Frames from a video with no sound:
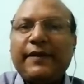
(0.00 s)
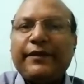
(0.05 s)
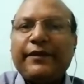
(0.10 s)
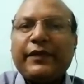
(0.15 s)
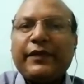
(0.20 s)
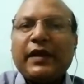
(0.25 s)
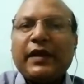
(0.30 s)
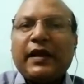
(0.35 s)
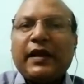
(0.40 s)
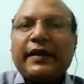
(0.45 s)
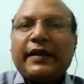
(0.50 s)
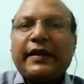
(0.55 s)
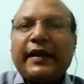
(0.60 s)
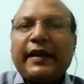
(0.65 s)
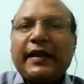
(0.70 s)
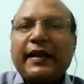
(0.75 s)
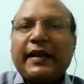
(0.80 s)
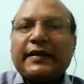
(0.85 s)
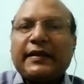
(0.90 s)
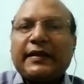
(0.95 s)
then as a
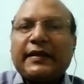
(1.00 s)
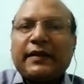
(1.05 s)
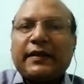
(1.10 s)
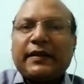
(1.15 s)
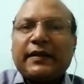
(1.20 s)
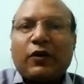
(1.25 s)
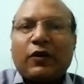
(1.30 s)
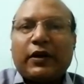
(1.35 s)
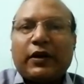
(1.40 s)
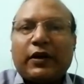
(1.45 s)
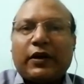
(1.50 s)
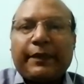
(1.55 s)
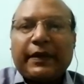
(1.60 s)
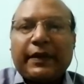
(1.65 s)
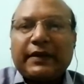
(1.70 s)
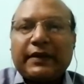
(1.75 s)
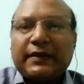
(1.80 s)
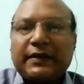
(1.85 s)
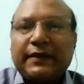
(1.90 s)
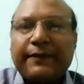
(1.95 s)
result, what
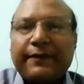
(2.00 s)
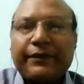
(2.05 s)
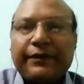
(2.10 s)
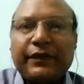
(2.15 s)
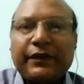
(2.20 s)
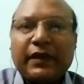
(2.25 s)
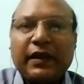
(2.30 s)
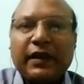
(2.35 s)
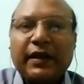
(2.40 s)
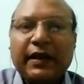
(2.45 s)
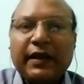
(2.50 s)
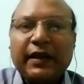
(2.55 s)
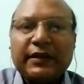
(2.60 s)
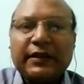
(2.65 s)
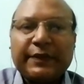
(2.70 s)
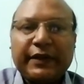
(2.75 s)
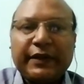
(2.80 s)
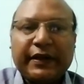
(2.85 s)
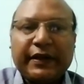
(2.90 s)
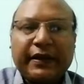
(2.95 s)
happens? Has been
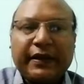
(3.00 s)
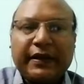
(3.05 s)
increased.